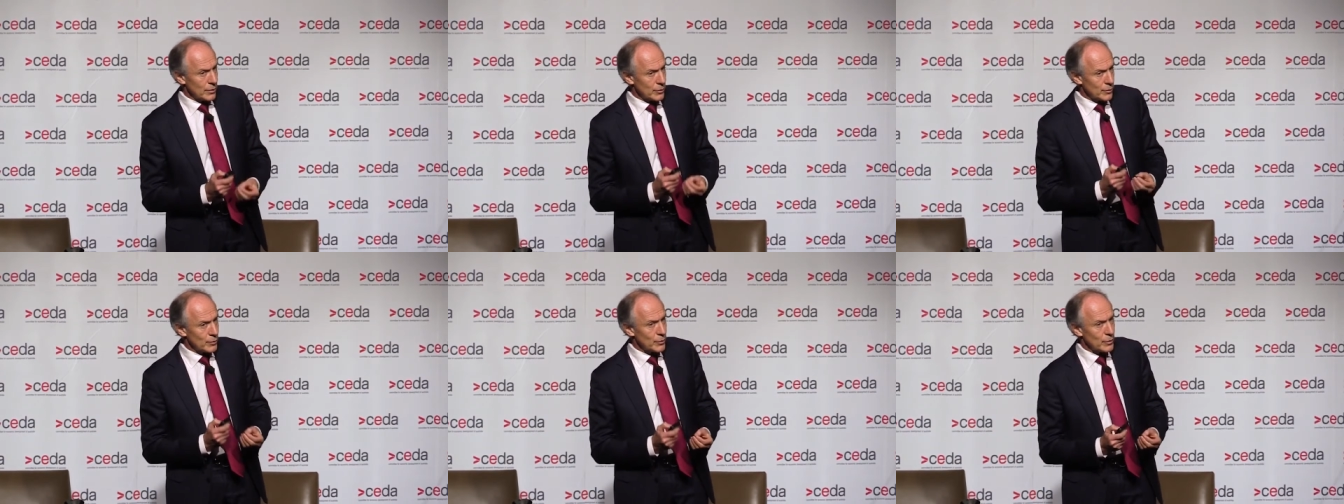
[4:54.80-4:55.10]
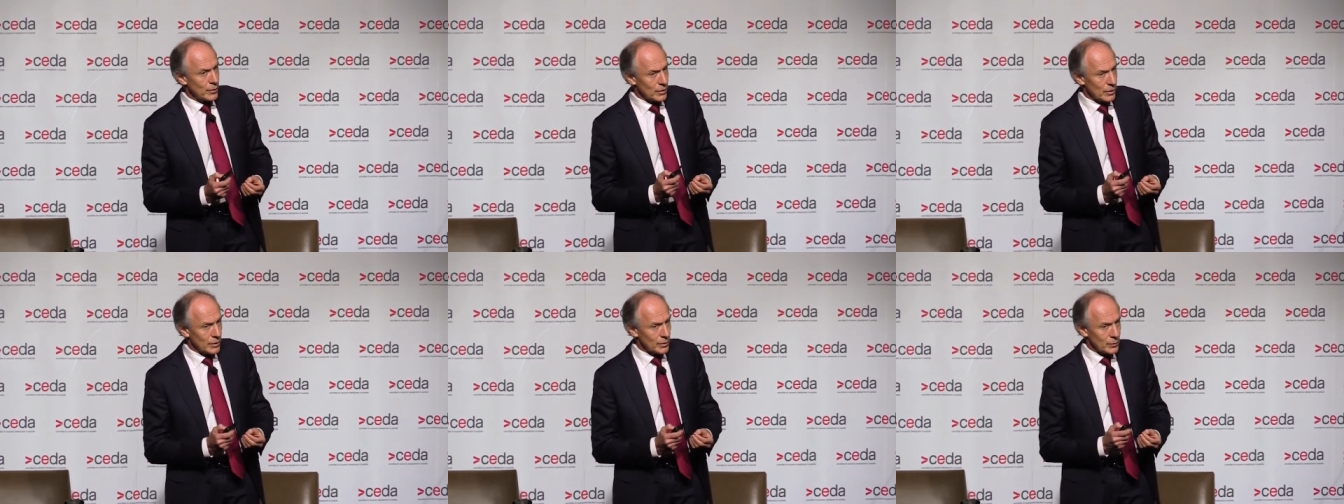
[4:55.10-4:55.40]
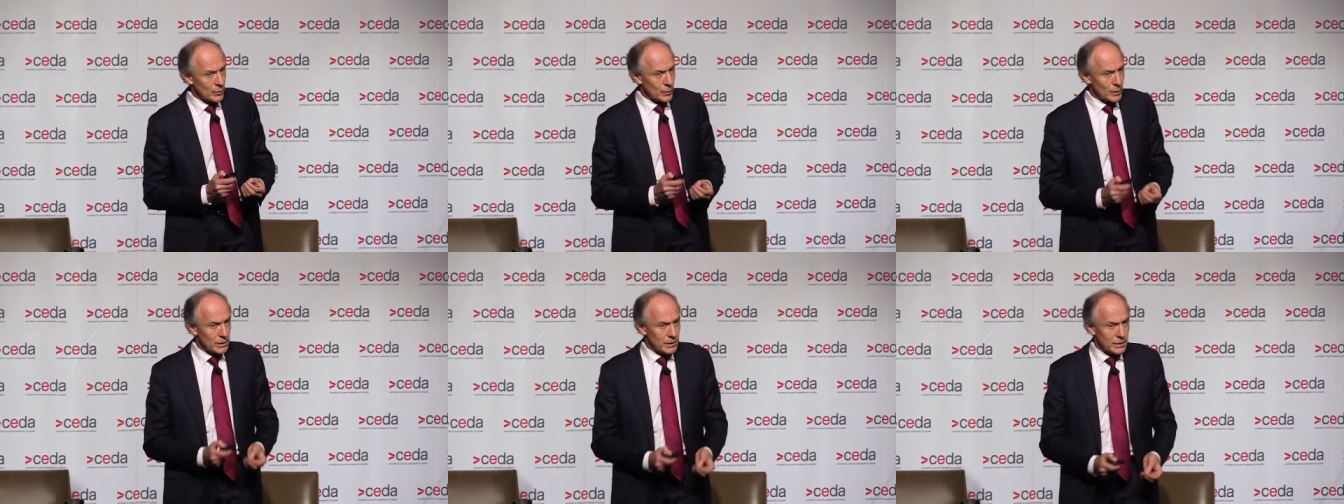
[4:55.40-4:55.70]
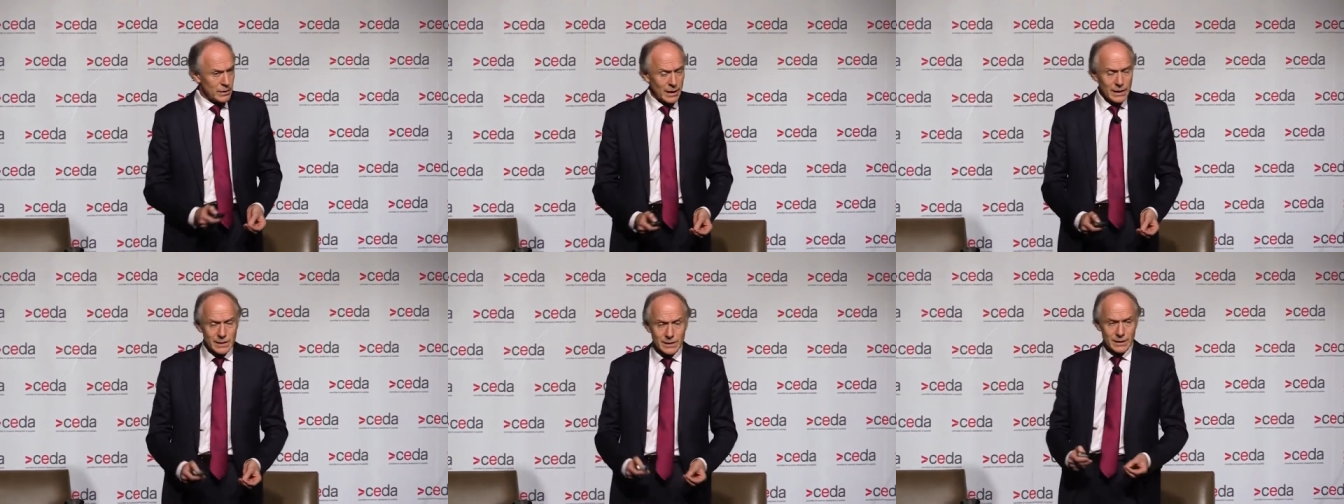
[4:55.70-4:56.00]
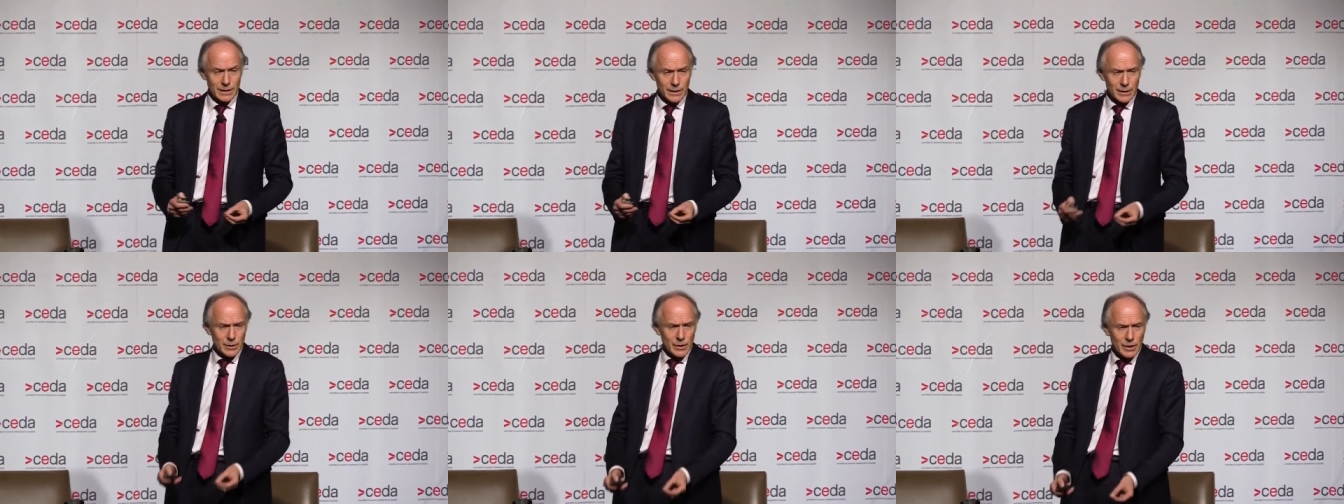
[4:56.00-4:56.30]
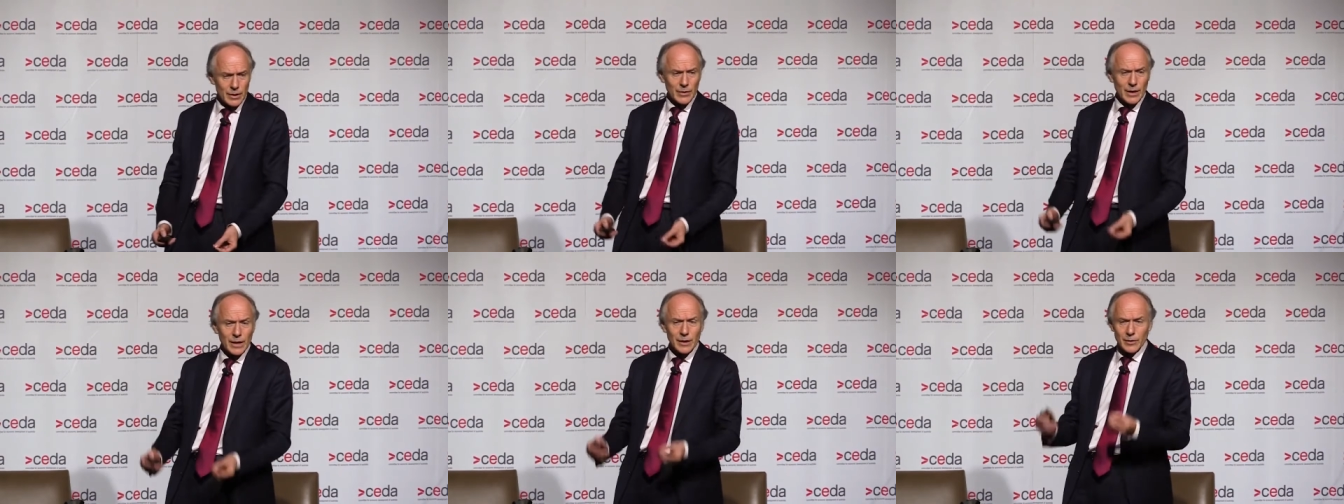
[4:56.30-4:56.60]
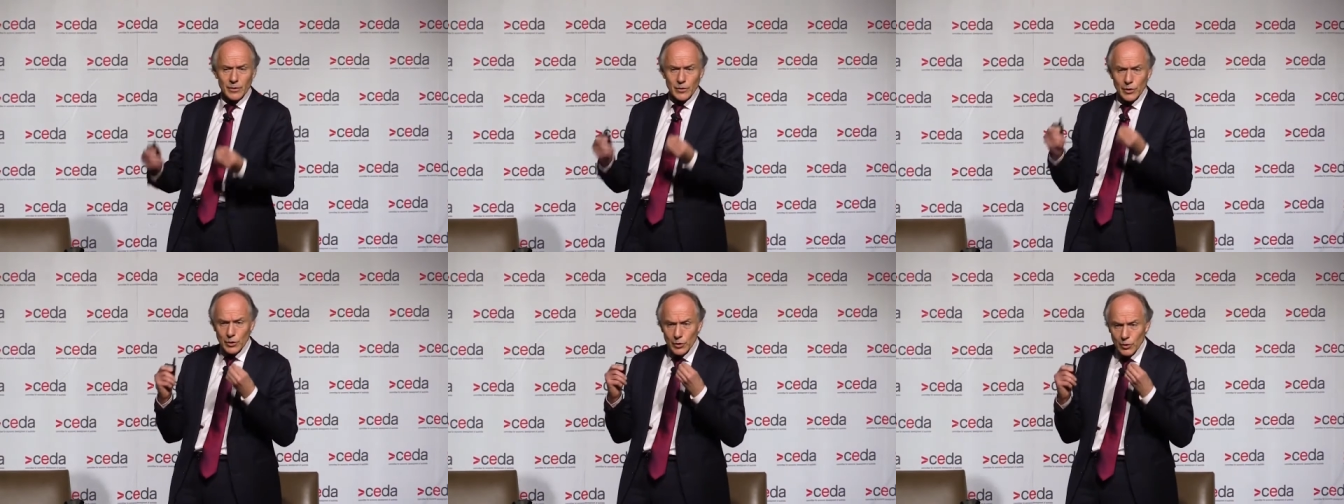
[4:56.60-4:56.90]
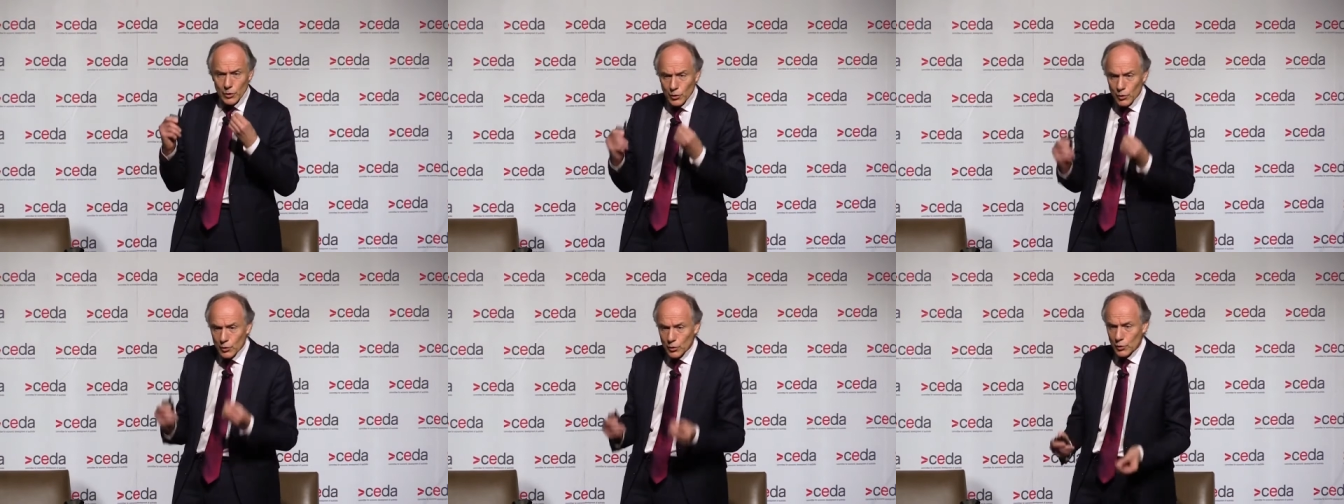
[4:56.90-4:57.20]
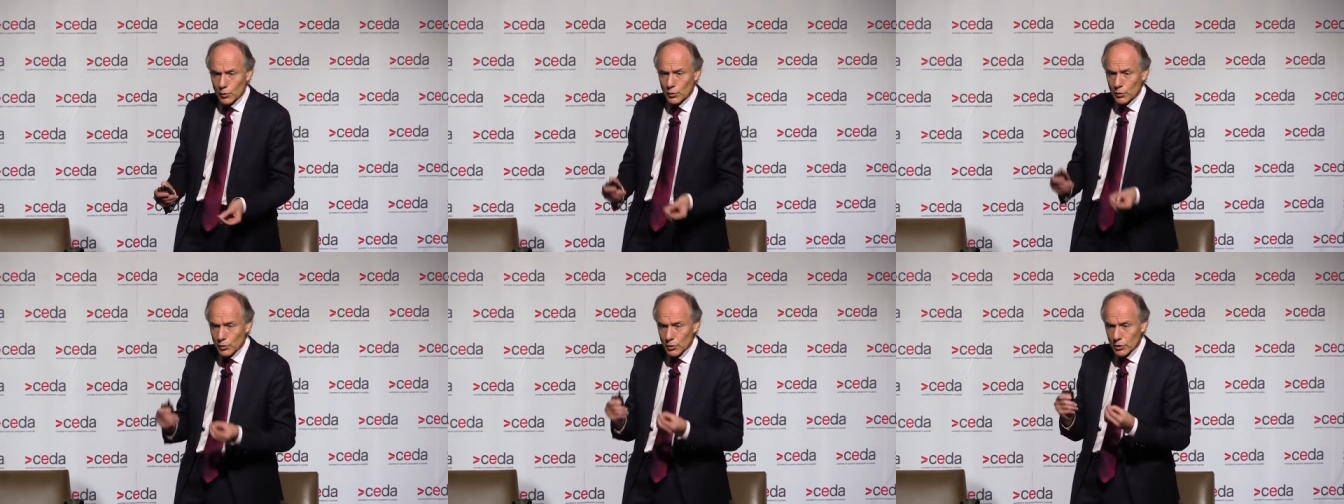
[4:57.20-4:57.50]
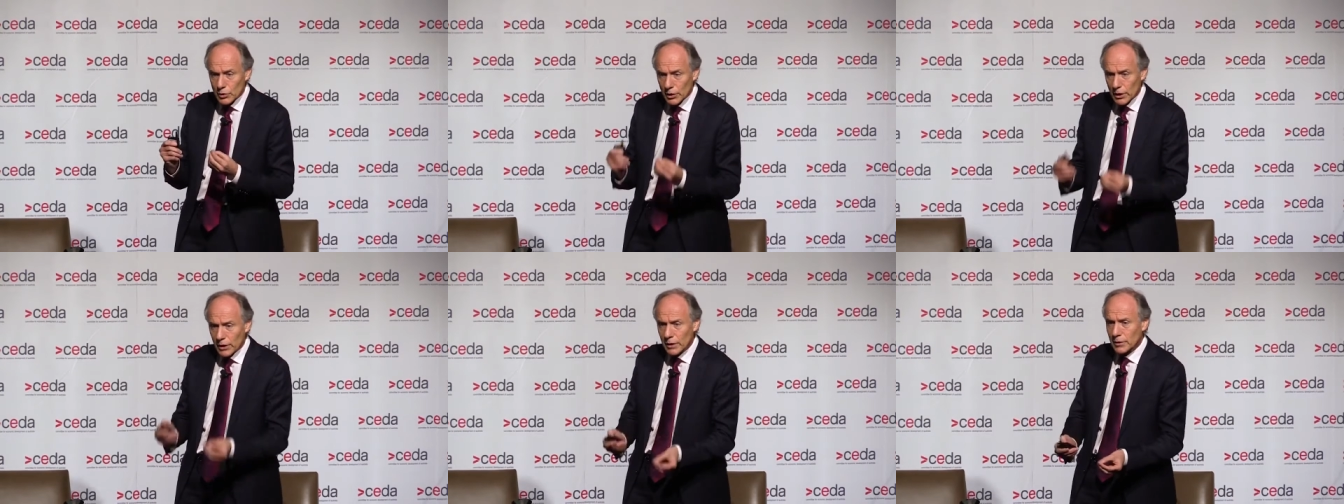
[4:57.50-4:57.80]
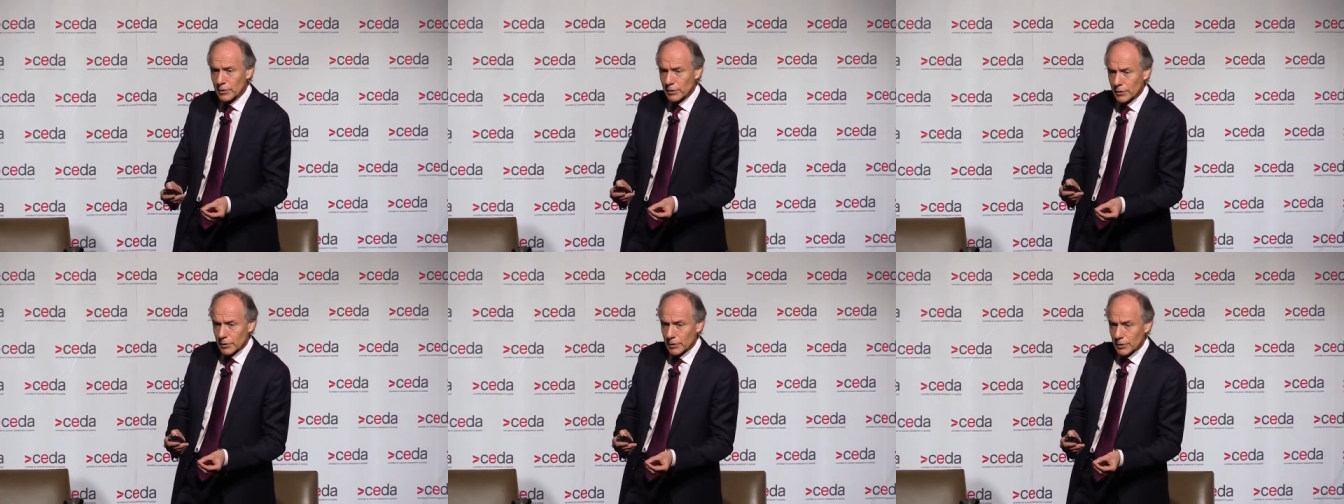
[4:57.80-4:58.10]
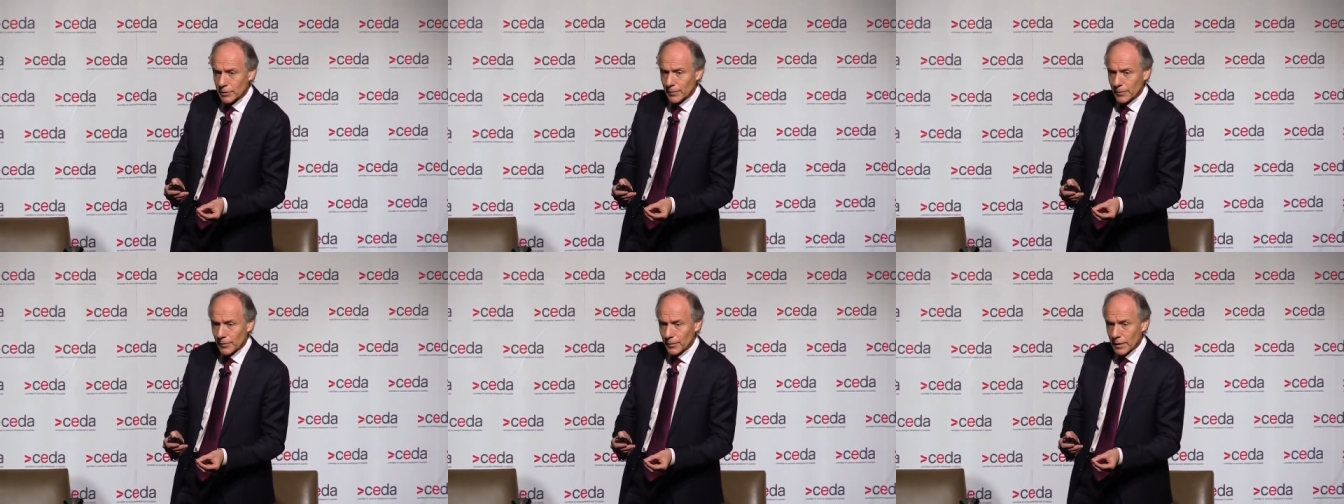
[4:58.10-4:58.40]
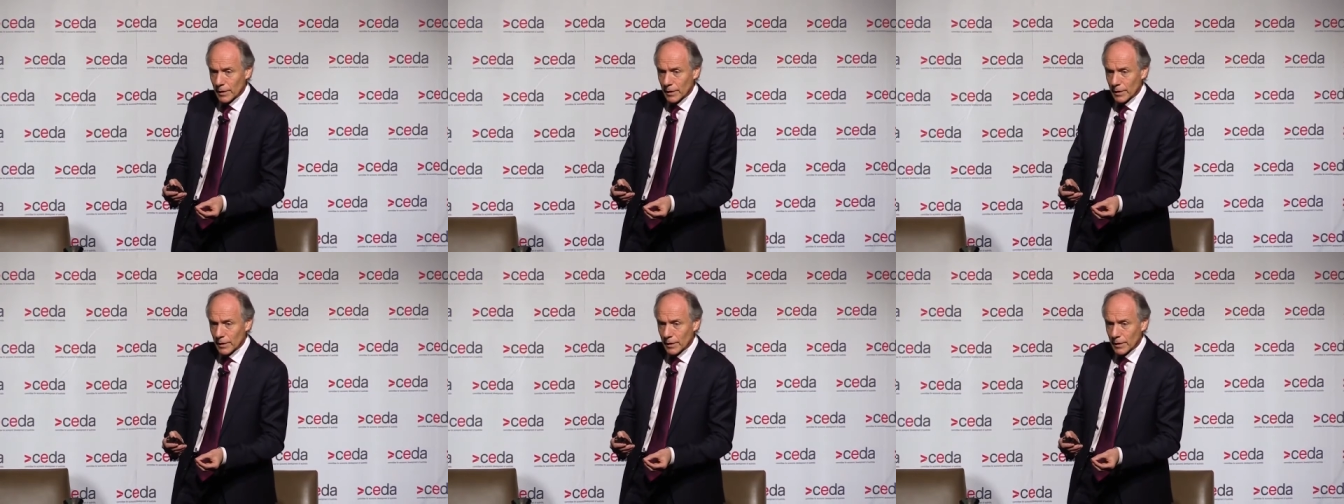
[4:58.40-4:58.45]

through to the end of 2018. That is a huge challenge.